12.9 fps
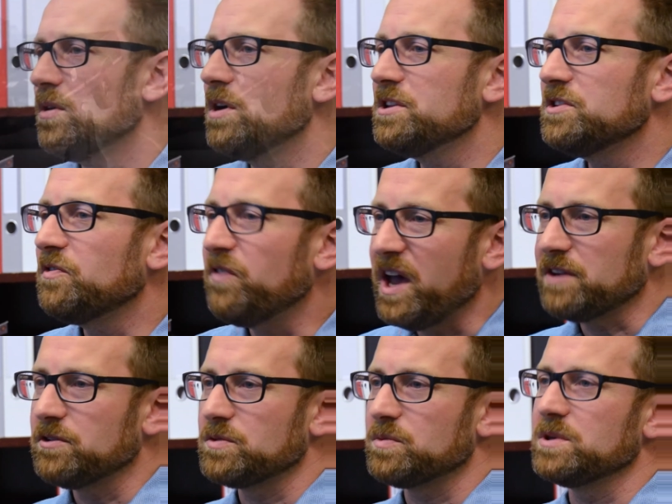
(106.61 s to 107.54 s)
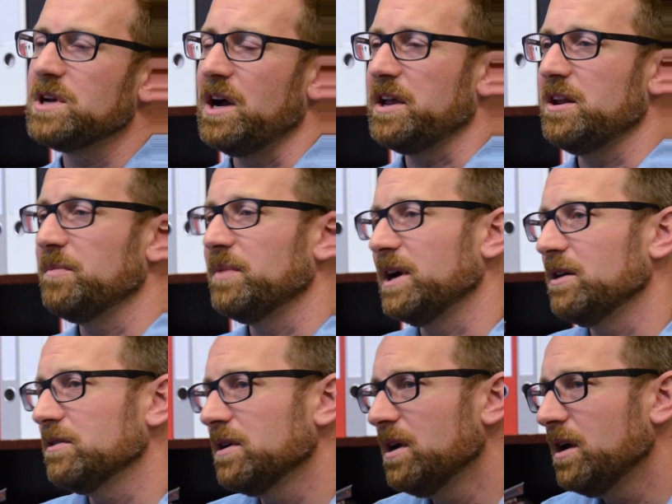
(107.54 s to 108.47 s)
So all these factors we're talking
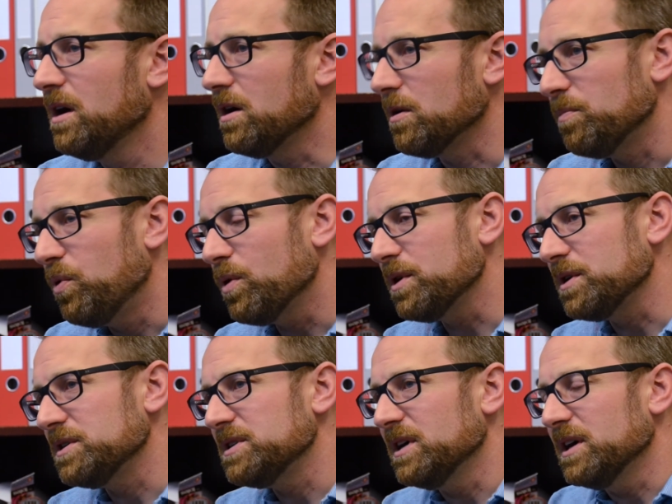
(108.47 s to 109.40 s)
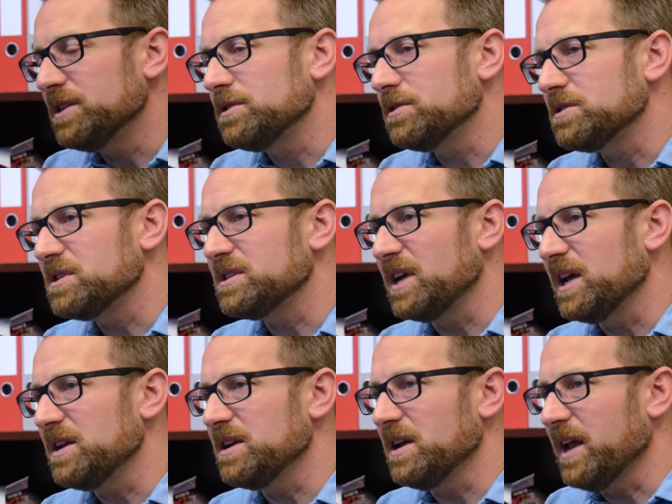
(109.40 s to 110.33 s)
about are important to
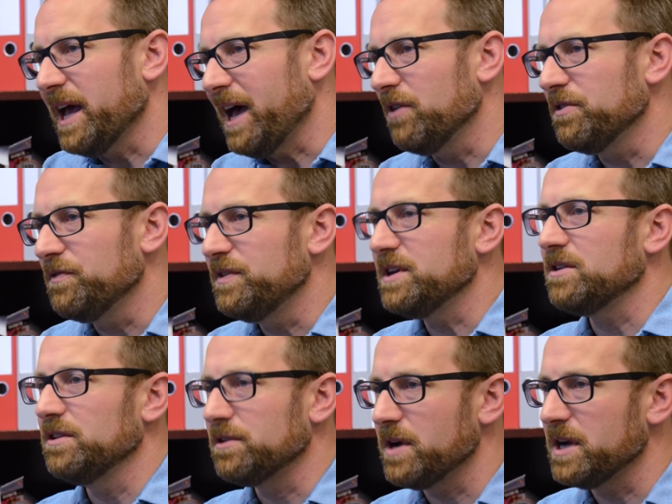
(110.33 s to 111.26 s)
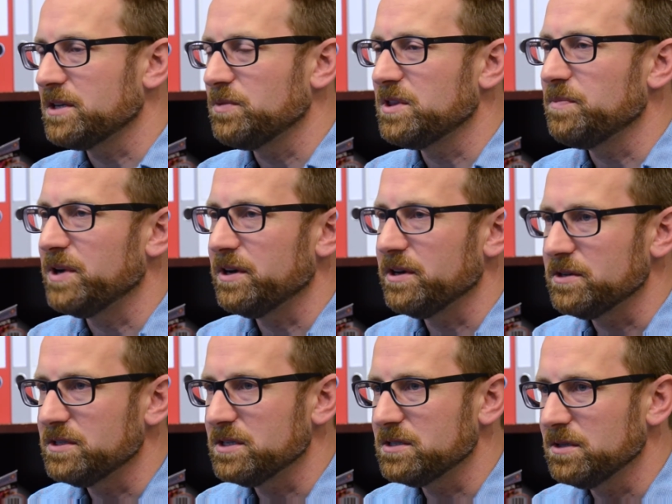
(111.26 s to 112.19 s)
understanding how the vehicle interacted with the
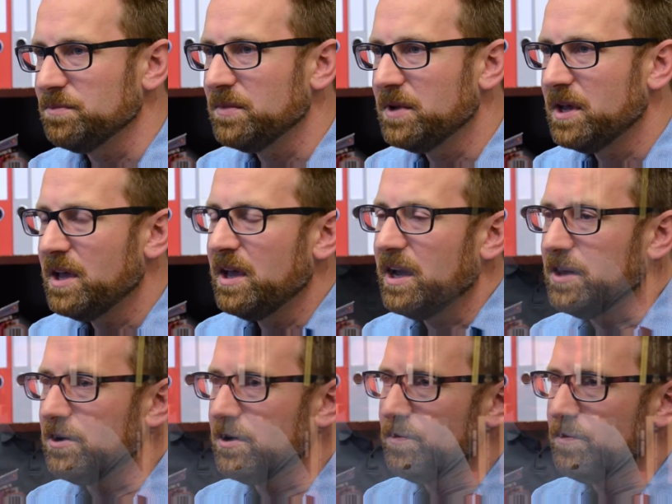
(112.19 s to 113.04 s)
barrier system, and